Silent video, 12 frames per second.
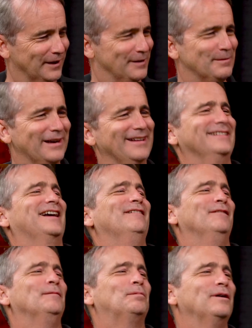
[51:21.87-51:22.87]
Anybody needs
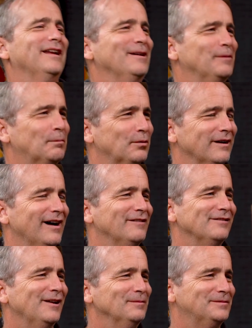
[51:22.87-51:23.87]
envelope printing? We print
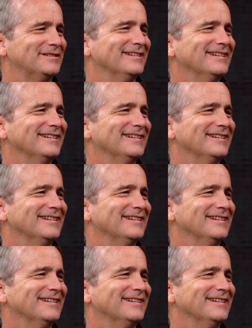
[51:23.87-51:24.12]
envelopes.